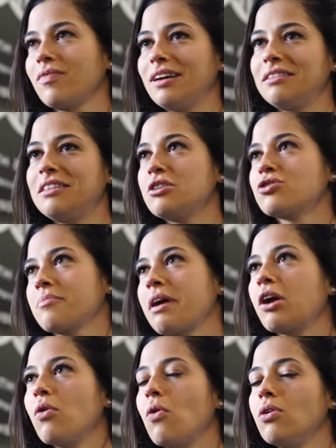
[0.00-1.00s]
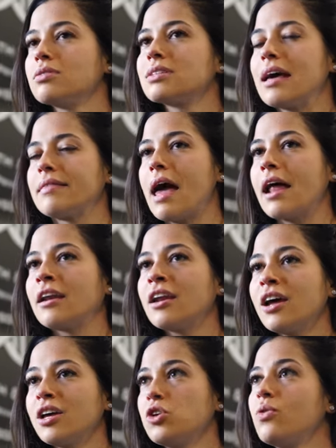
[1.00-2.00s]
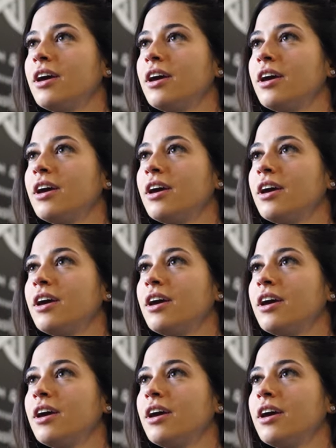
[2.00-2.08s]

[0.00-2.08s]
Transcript: Like yeah. these are my goals. And then you